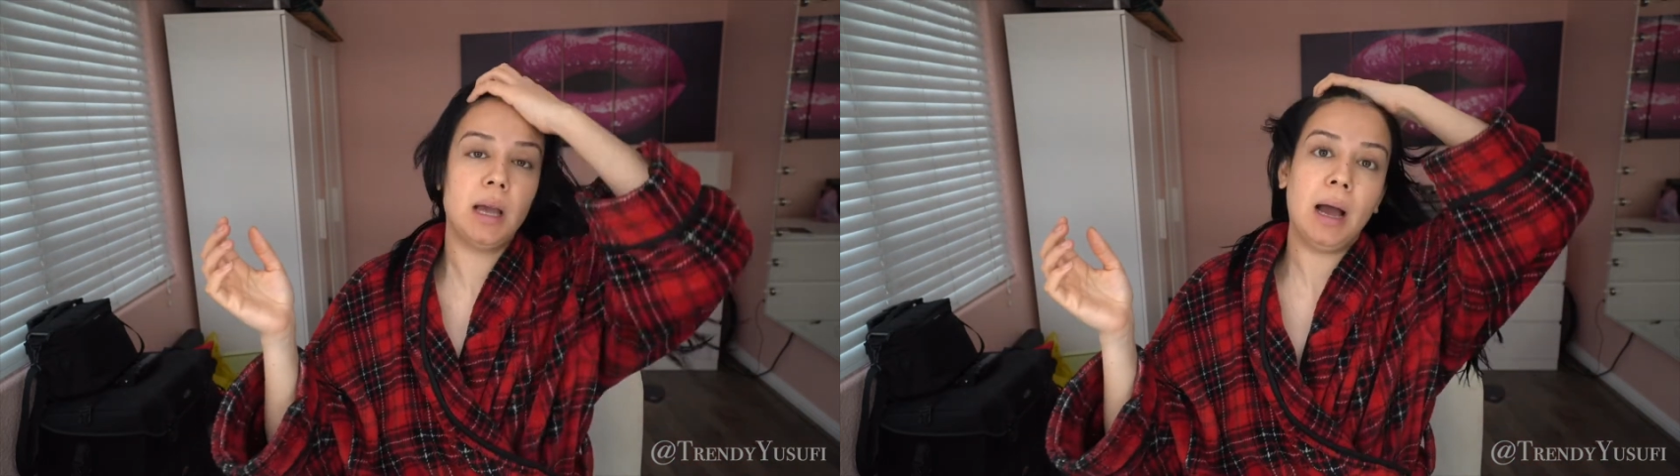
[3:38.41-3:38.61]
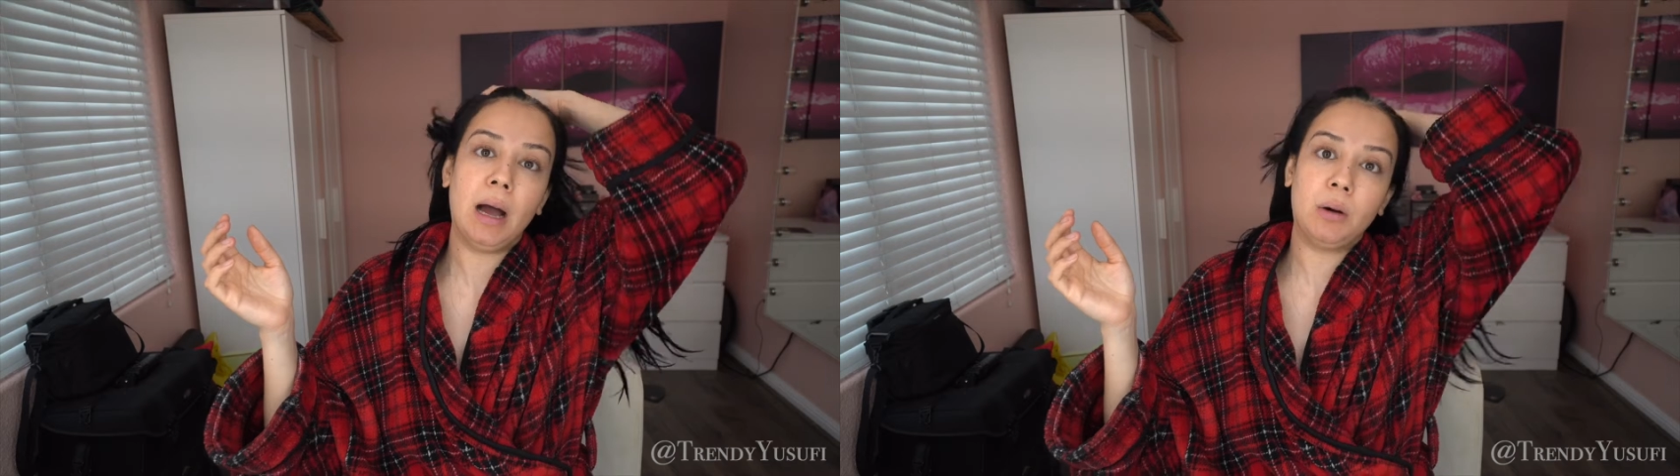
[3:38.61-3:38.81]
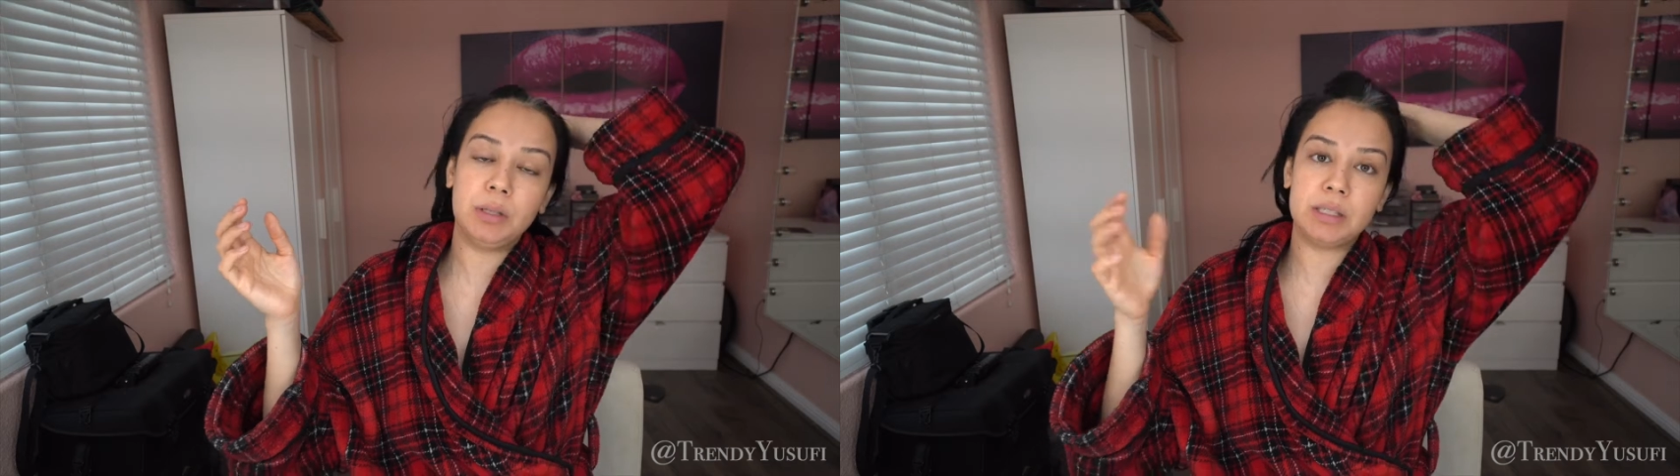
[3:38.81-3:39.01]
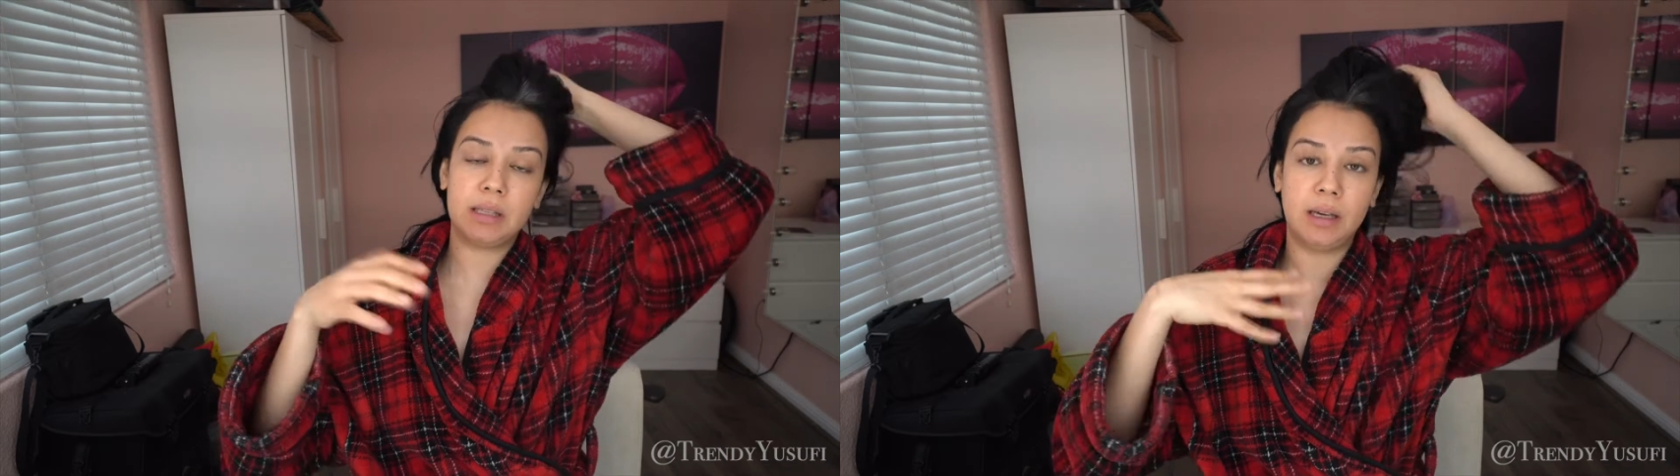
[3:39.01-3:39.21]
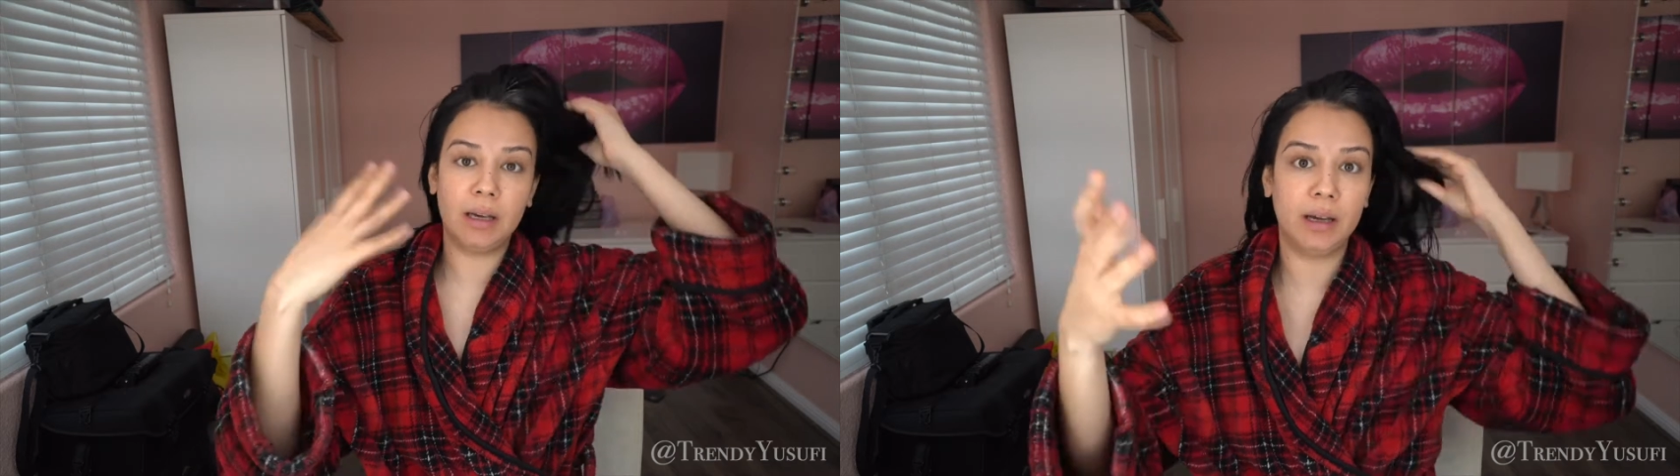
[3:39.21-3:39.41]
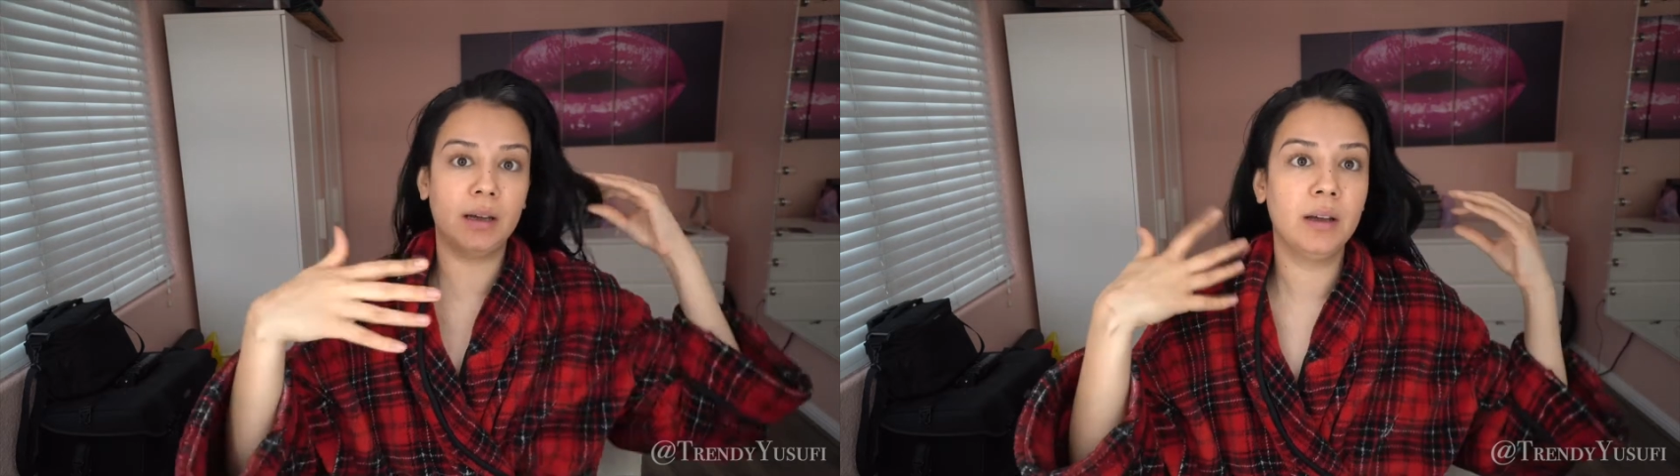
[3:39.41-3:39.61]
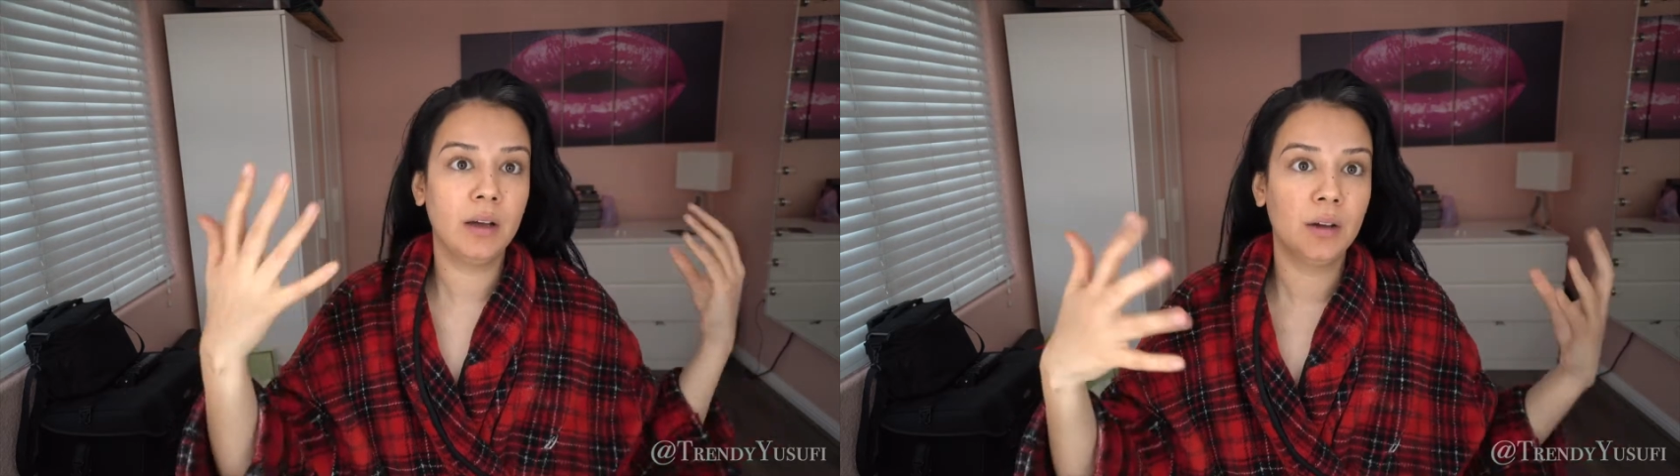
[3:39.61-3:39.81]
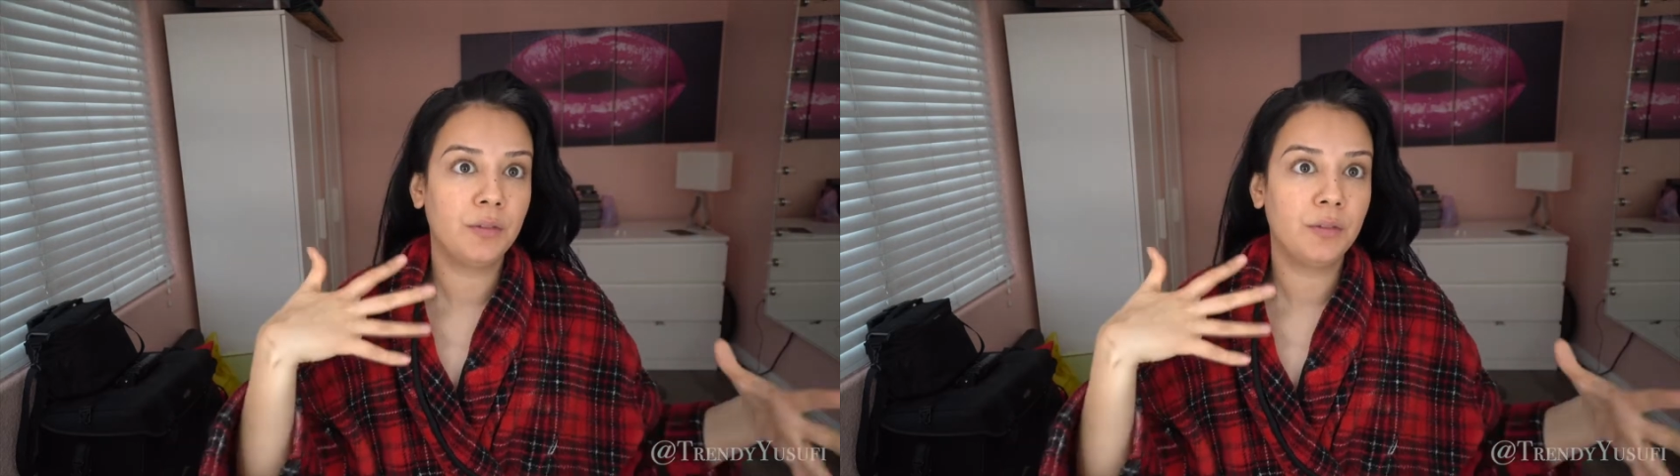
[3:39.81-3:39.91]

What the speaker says: How is the